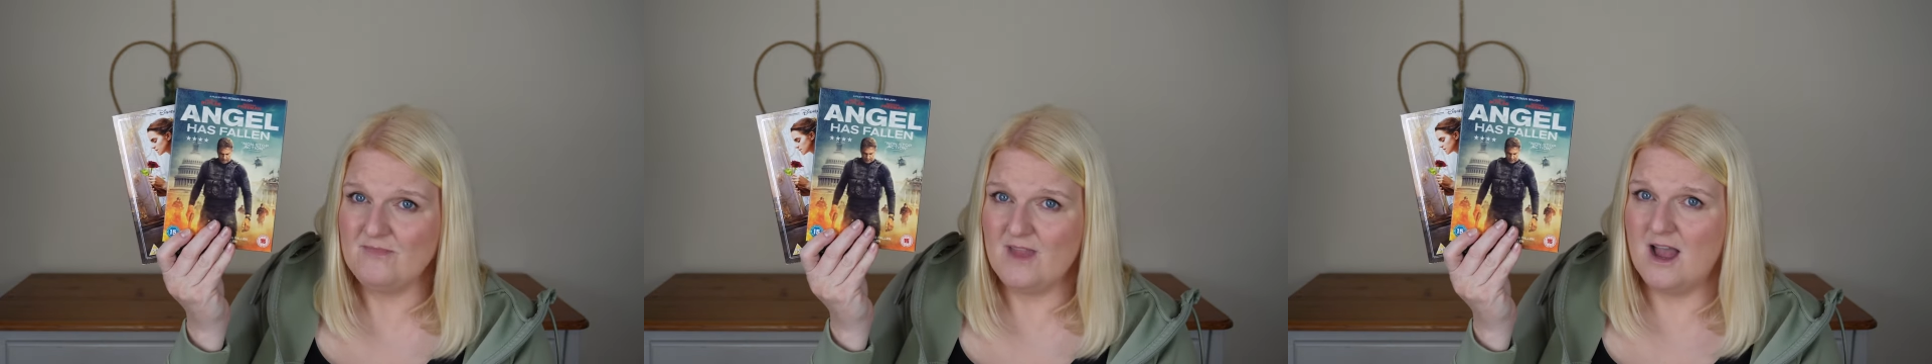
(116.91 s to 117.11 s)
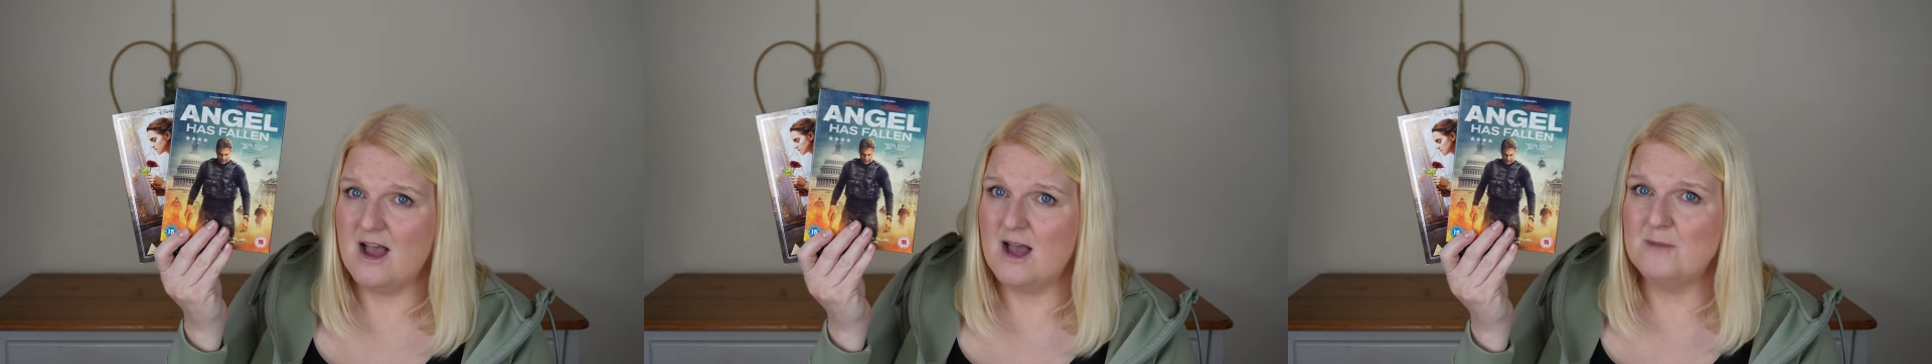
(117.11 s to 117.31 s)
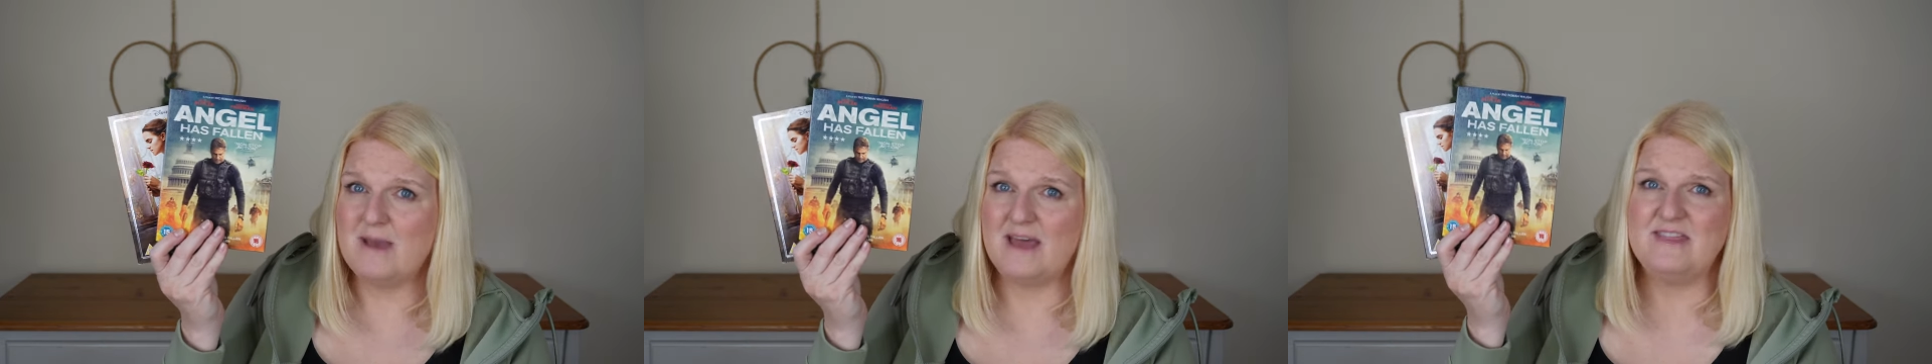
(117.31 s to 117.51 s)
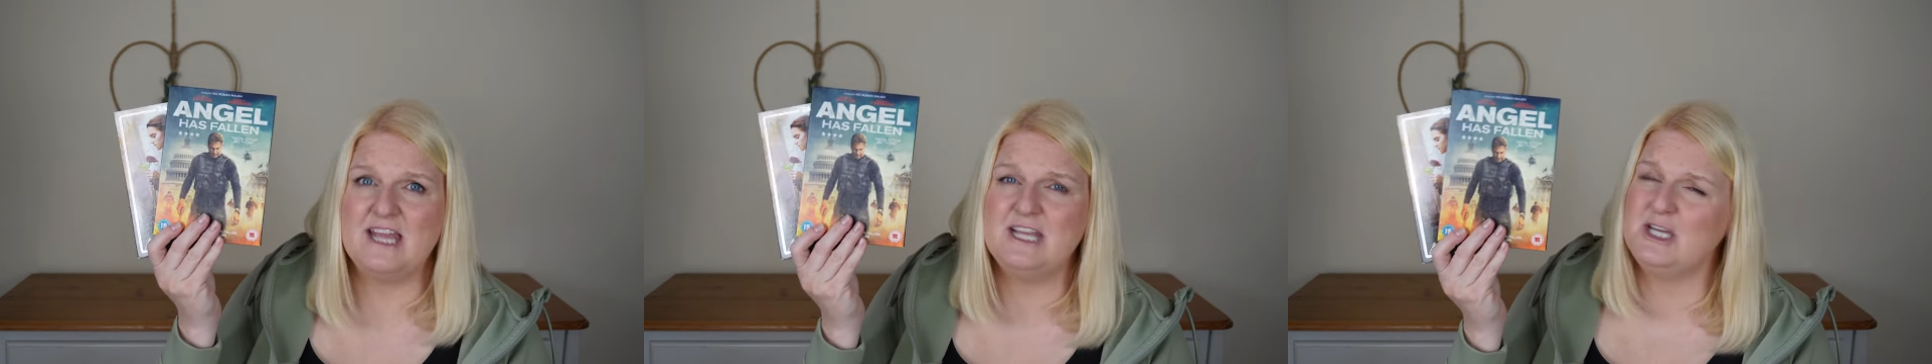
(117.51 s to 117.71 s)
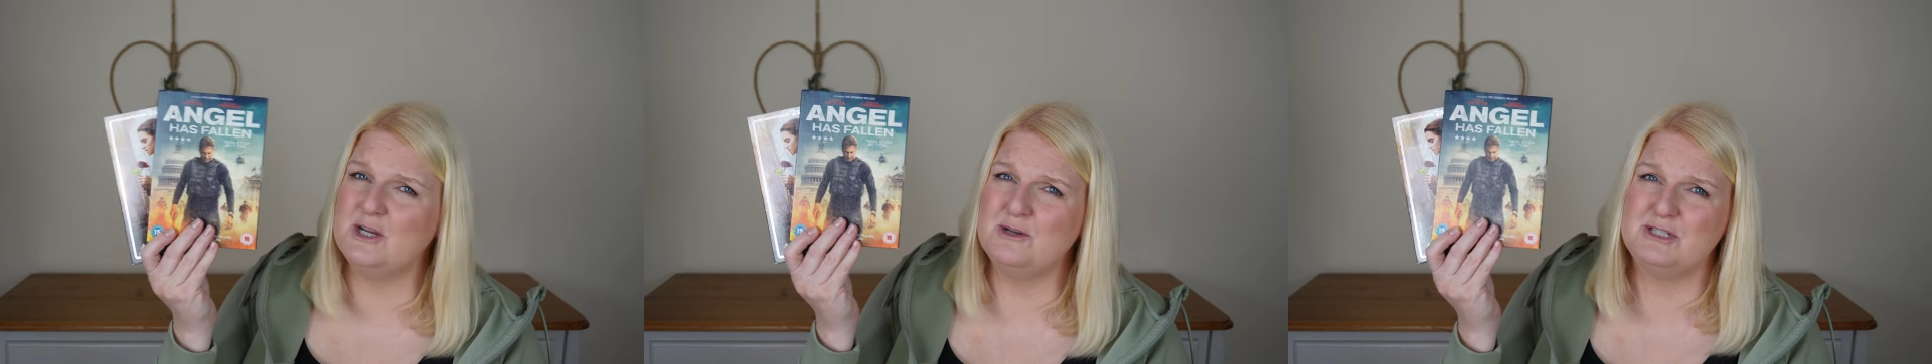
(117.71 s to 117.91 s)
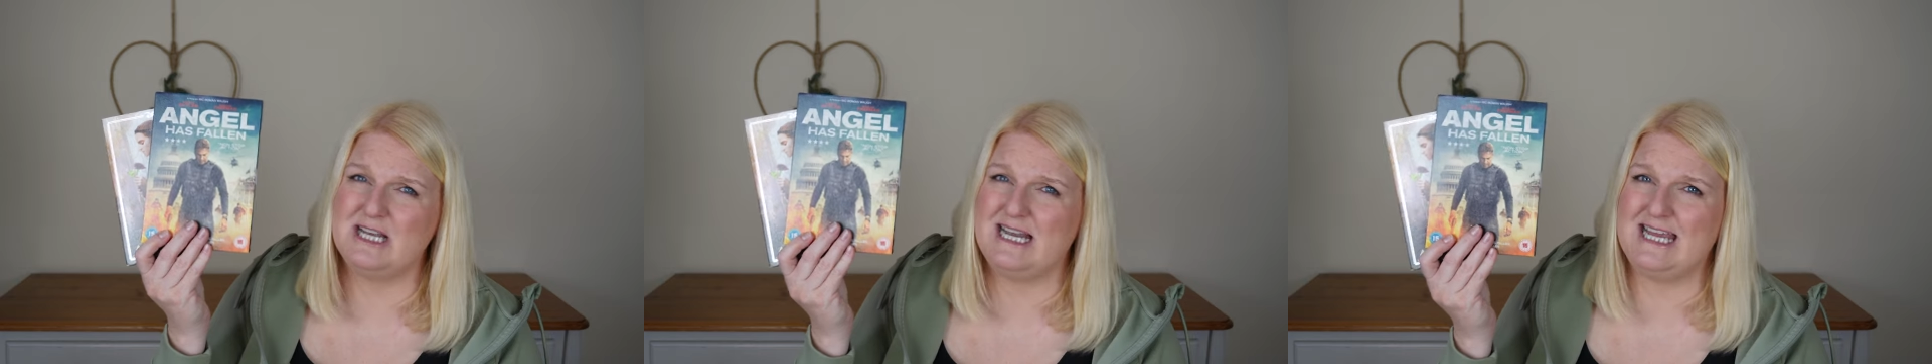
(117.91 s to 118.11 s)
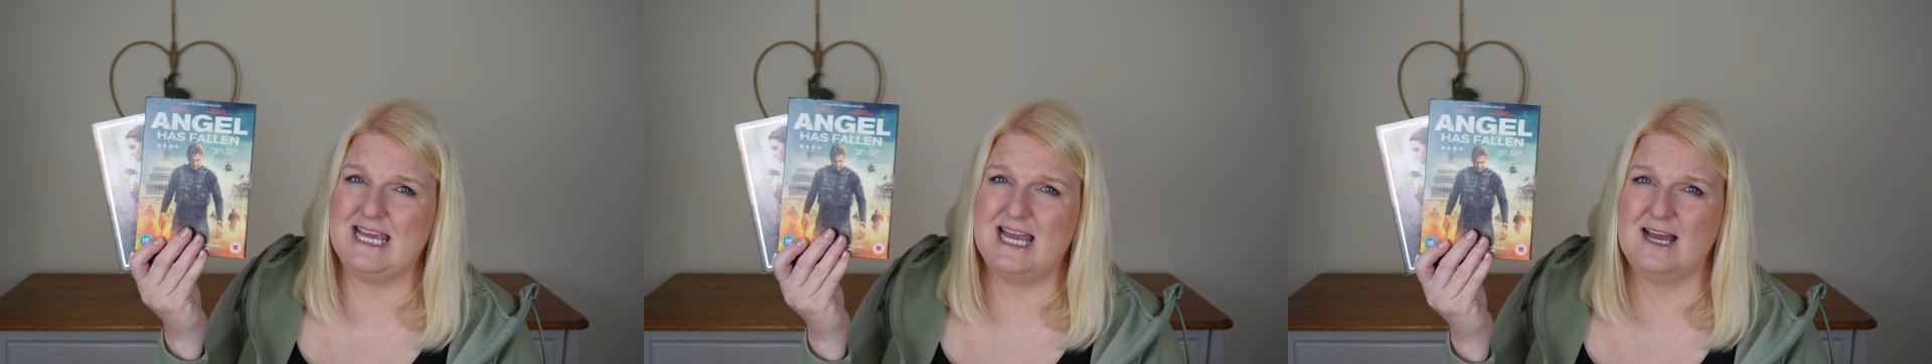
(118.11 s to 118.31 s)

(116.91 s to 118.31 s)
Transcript: And they're usually